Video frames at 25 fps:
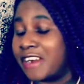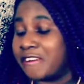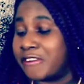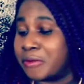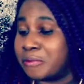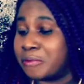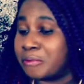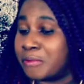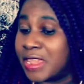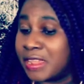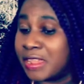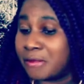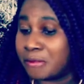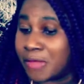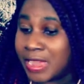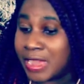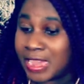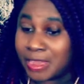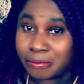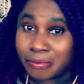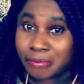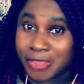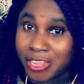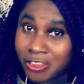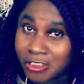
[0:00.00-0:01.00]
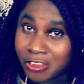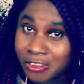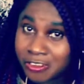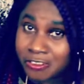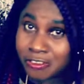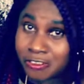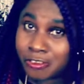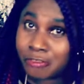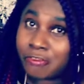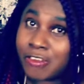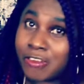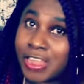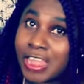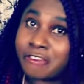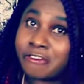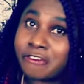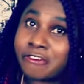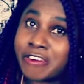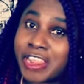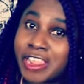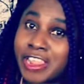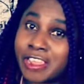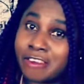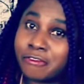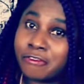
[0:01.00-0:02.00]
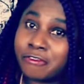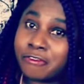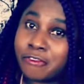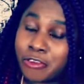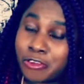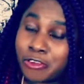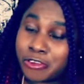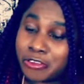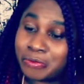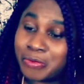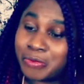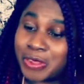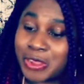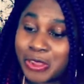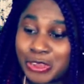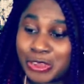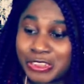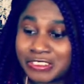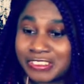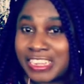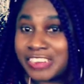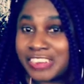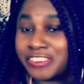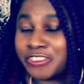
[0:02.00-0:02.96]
remember because of African food, because I